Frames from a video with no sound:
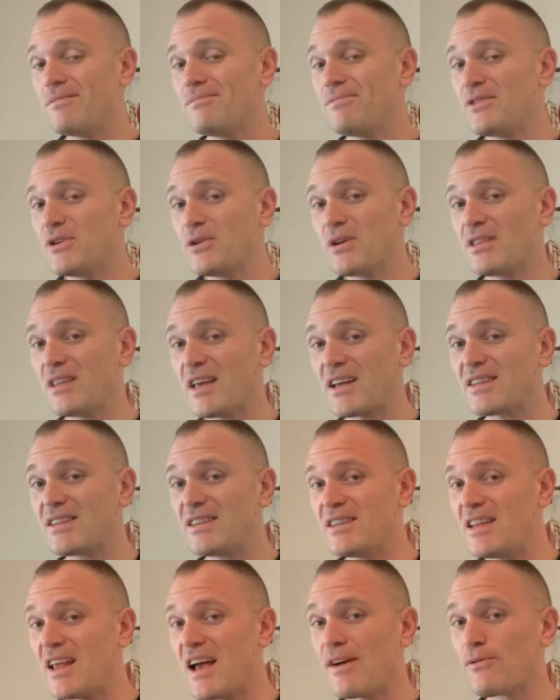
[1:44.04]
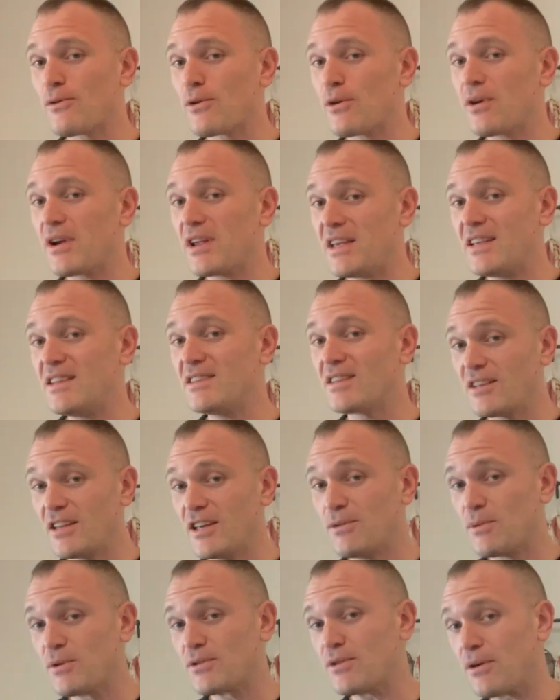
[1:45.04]
You can like never
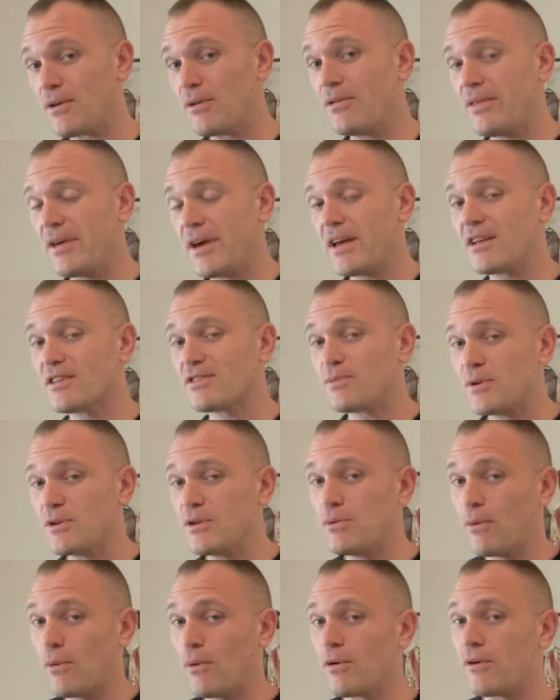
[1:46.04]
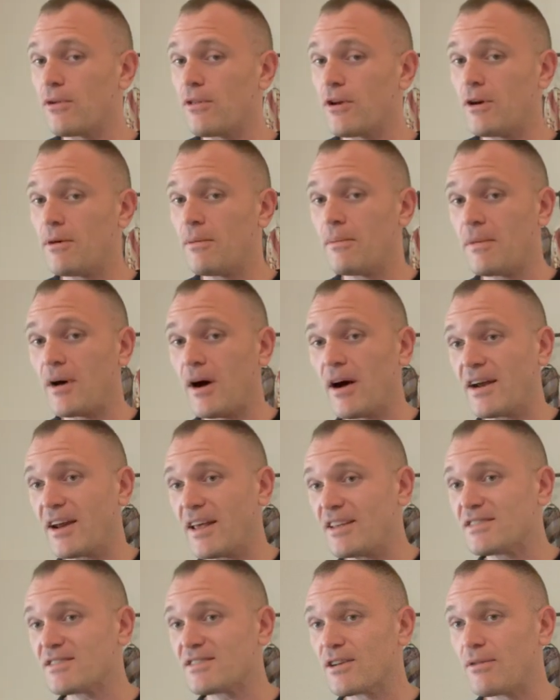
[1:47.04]
easily return things when you order them on
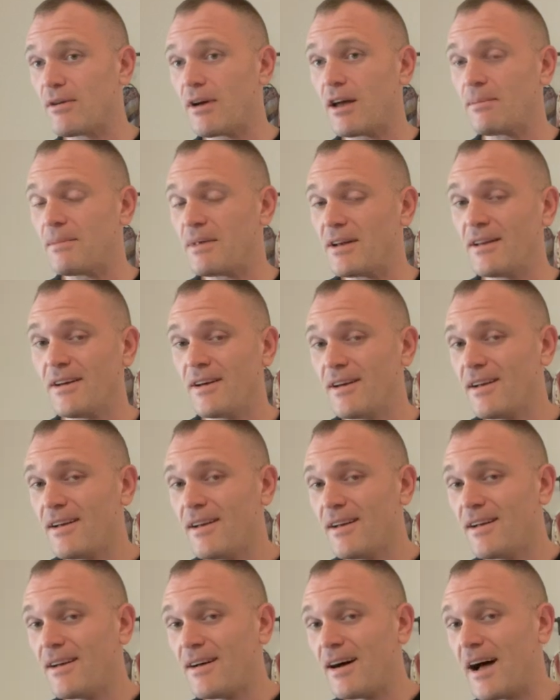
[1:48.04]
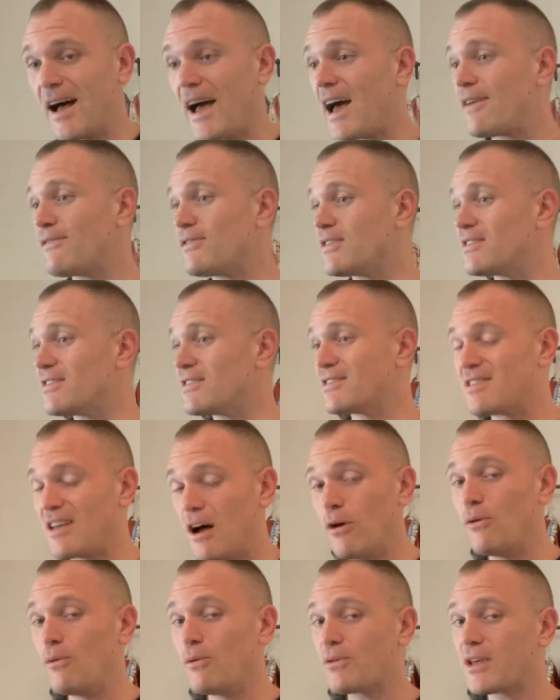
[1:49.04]
Instagram. And I haven't
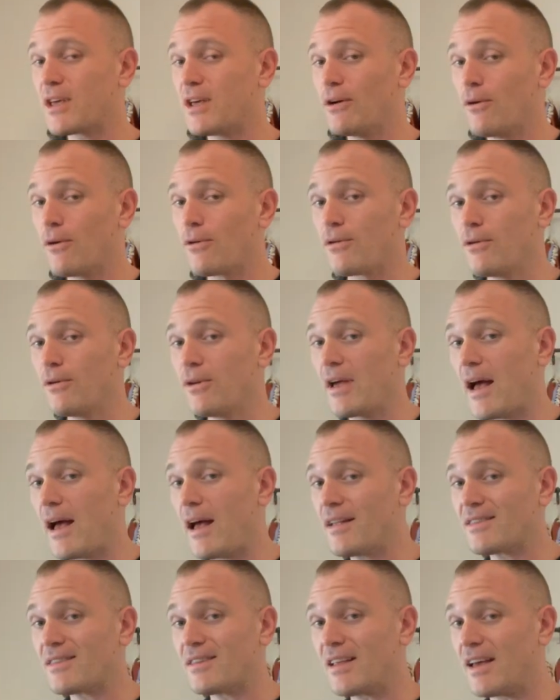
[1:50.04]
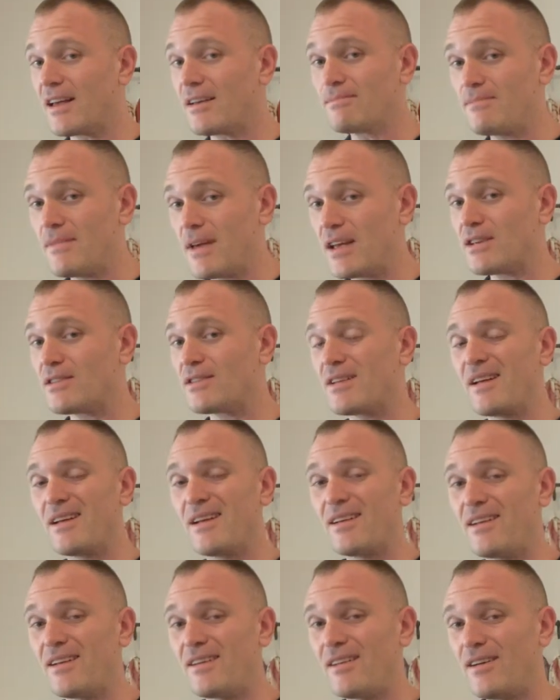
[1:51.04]
dealt with Kill Crew yet to like make
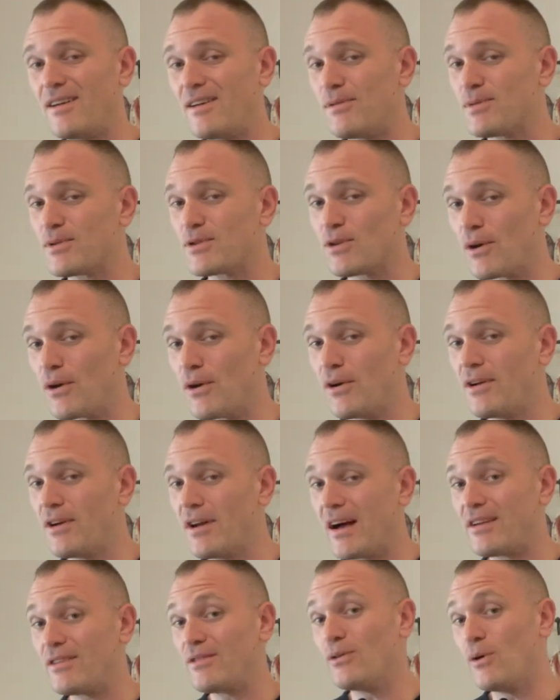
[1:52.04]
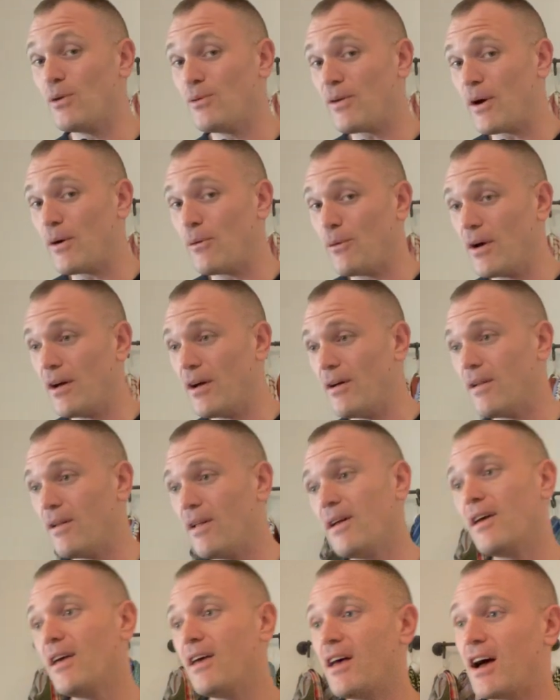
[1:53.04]
a return. I don't know if I
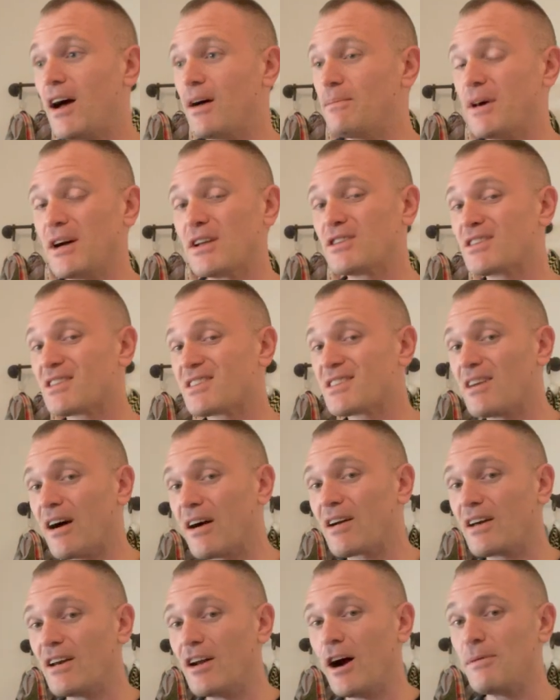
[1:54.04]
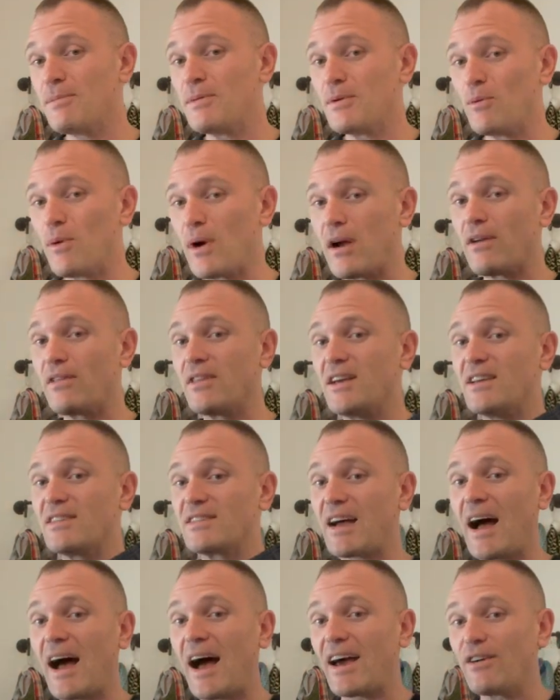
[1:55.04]
will. I might just suck it up and wear these.
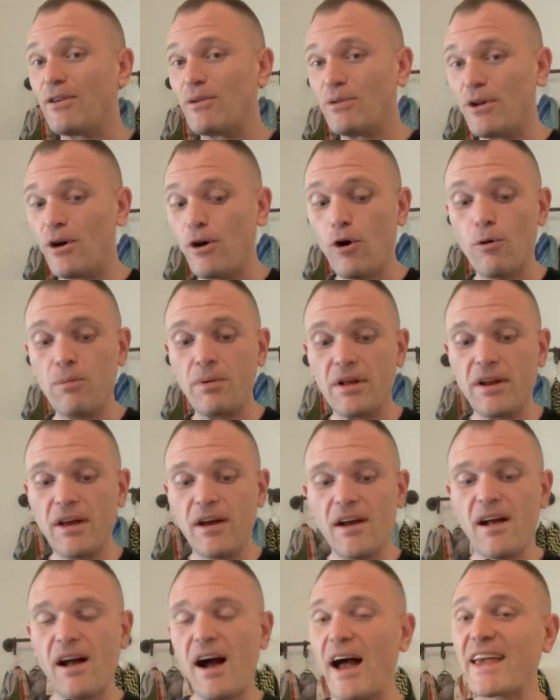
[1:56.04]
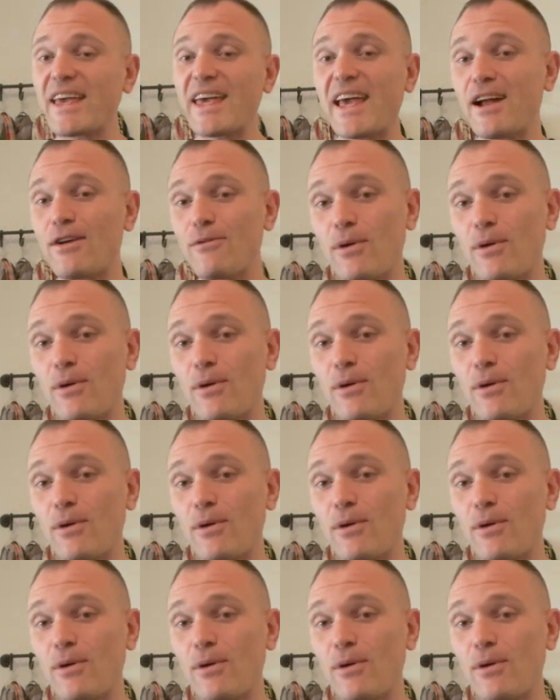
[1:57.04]
I don't know, but I can't